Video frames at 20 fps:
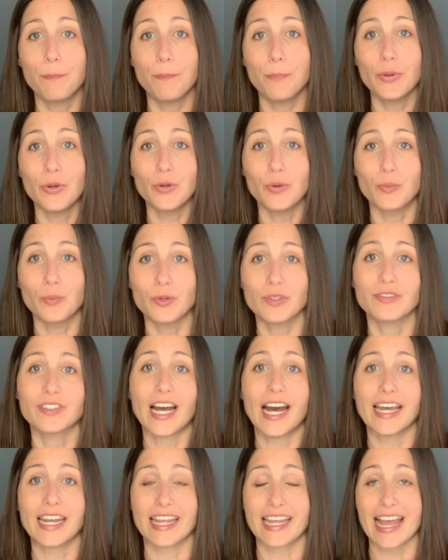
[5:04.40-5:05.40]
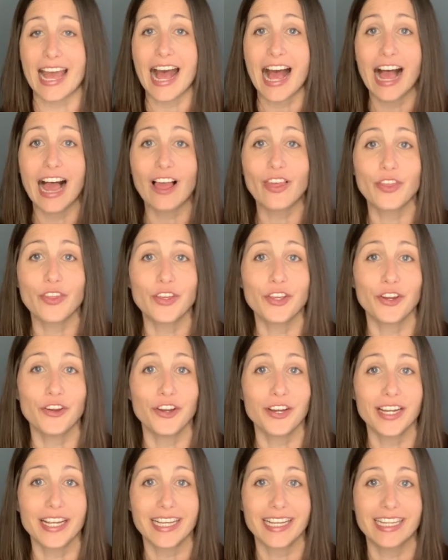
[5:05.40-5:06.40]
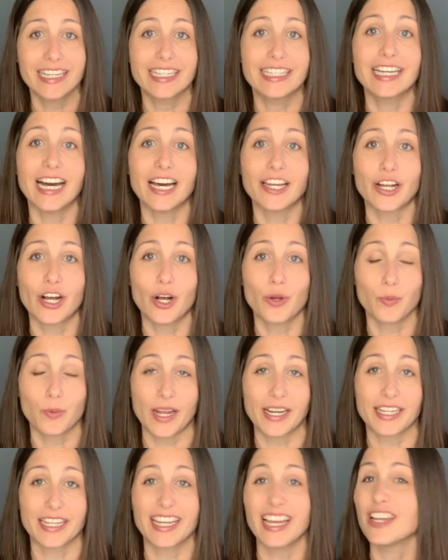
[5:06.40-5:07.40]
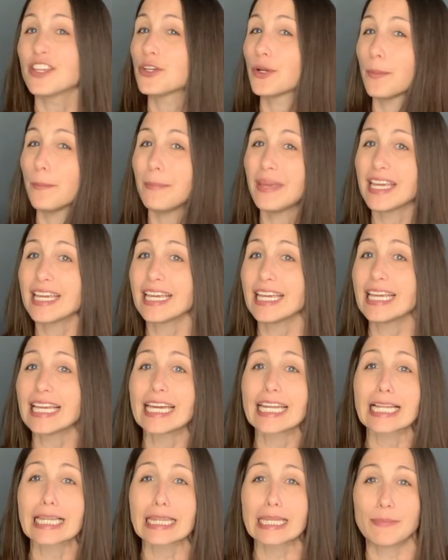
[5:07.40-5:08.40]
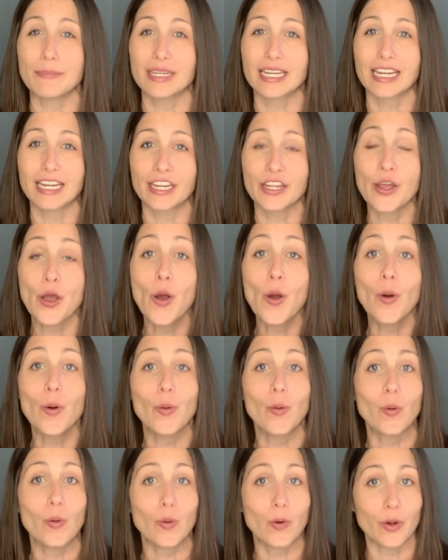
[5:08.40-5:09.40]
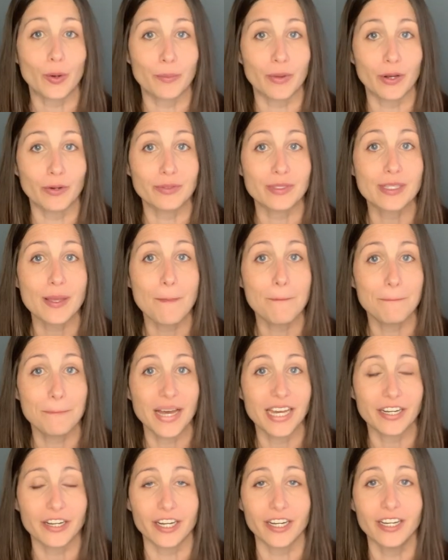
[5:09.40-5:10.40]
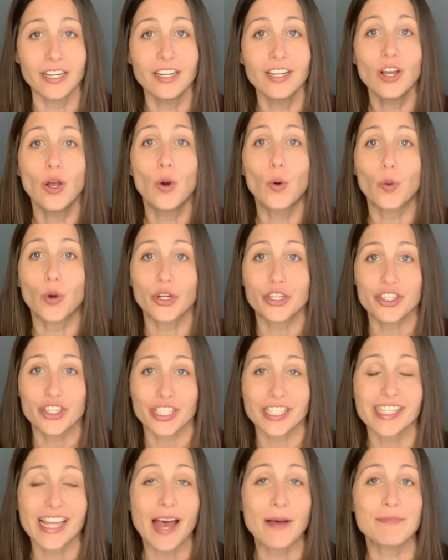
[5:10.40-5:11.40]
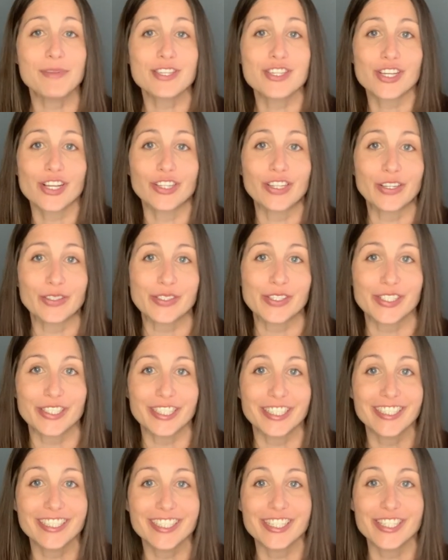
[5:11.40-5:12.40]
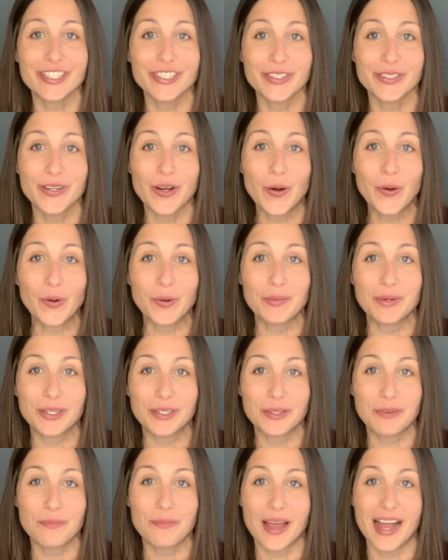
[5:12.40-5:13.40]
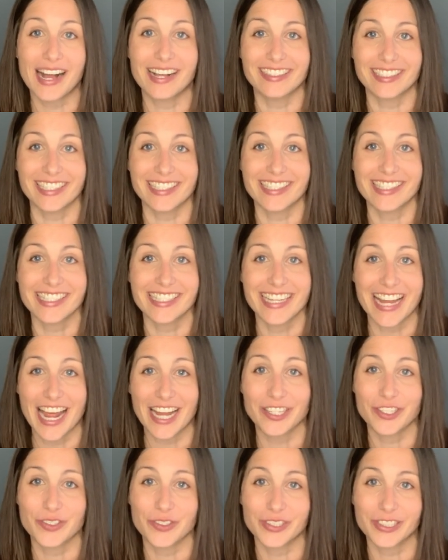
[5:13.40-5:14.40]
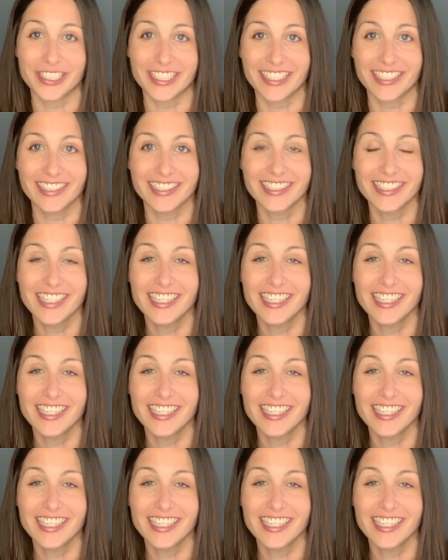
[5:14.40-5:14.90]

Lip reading: boom, we've got a healthier gut already, and you're making and eliminating hormones better. We're just that much closer to hormonal balance naturally.